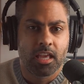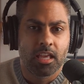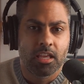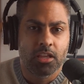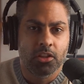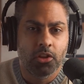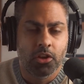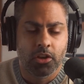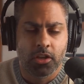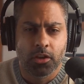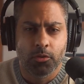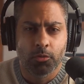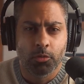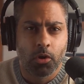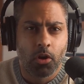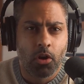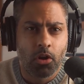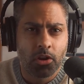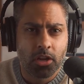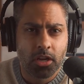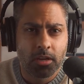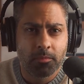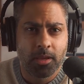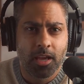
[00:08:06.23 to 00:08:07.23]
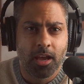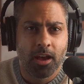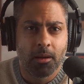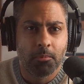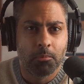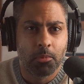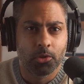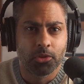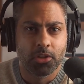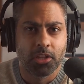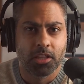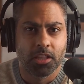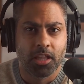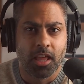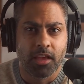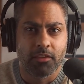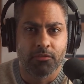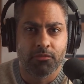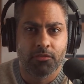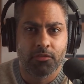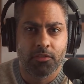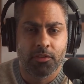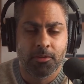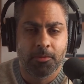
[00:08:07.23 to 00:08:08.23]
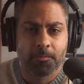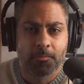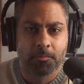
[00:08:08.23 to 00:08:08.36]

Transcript: look, we're all going to be humbled in life.